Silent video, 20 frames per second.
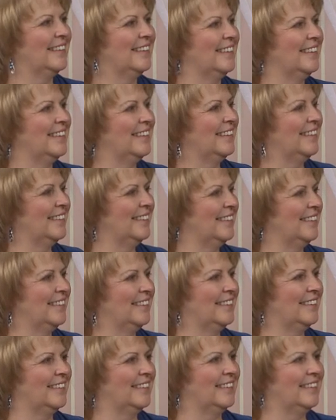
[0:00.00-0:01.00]

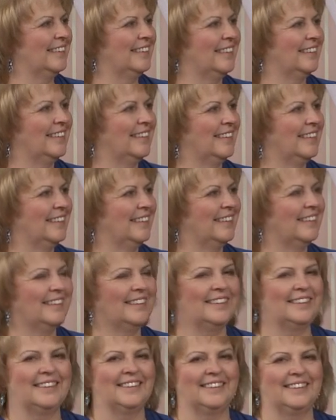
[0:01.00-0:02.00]

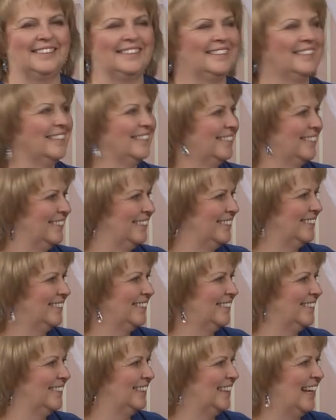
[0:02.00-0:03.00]

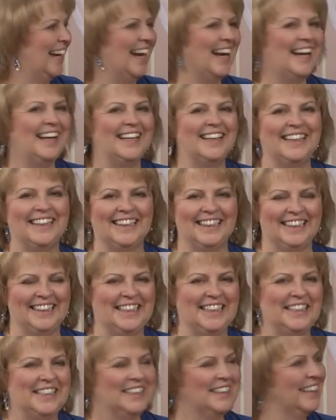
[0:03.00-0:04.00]

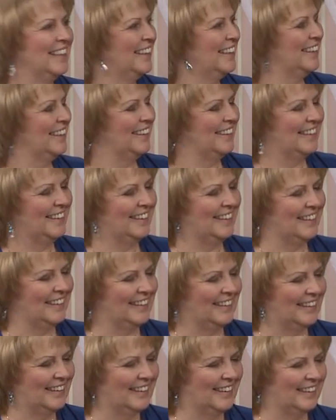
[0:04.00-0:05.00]

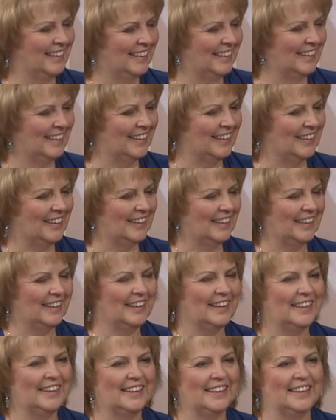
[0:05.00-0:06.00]

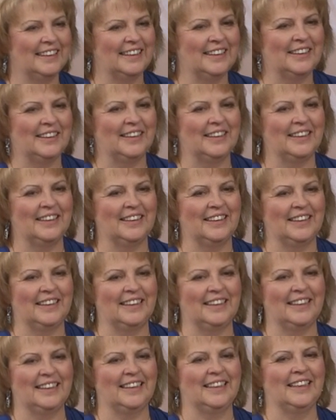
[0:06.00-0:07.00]

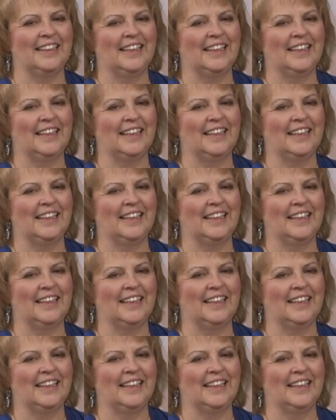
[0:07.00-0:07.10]
[no speech]